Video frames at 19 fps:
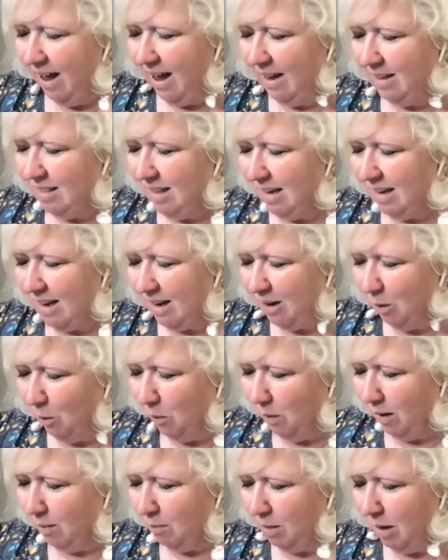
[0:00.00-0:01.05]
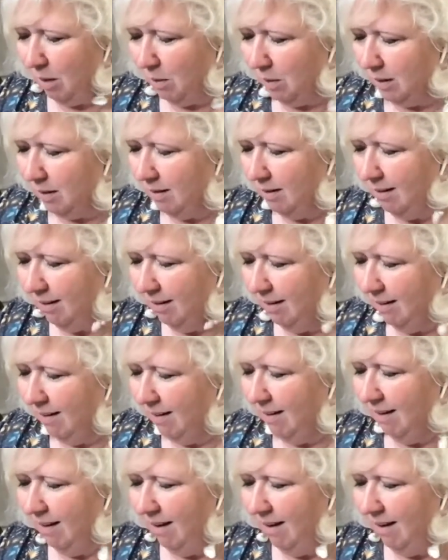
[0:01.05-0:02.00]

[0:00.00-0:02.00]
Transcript: I think I know where I'm going. I